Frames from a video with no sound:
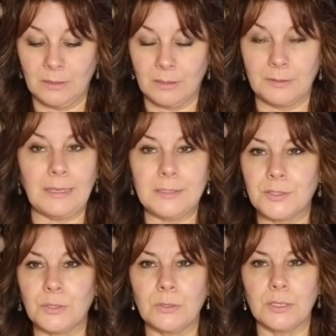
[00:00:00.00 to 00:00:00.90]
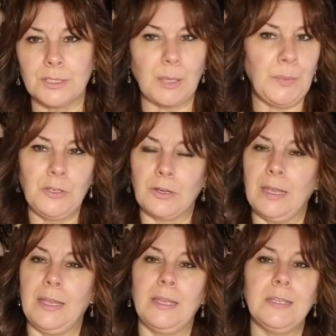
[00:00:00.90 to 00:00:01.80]
Nine of Swords up in your
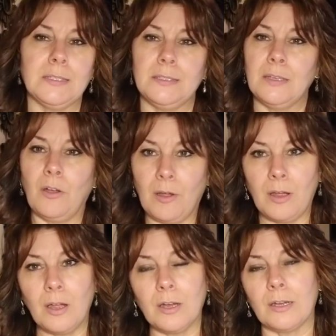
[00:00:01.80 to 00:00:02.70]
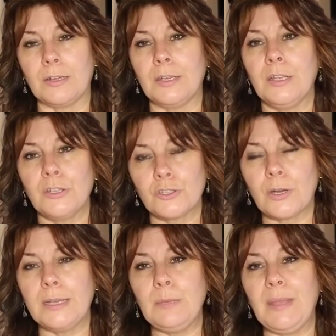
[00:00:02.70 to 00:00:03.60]
head, hard,
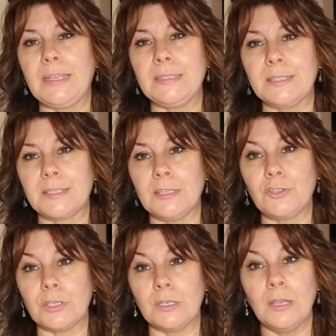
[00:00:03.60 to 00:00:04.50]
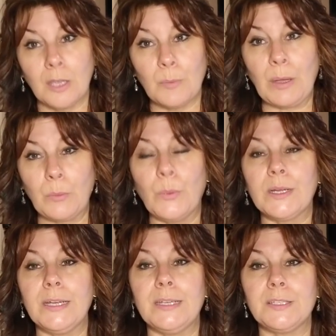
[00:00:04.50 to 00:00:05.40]
trying to make a decision about what
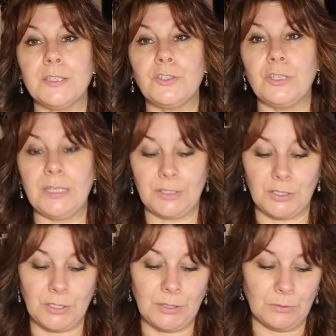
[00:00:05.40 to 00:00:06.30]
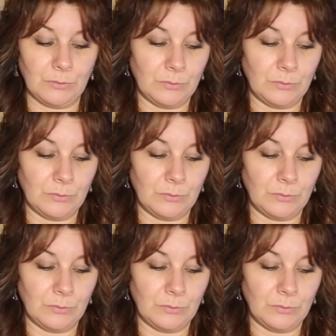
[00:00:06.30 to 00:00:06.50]
it is that you need to do.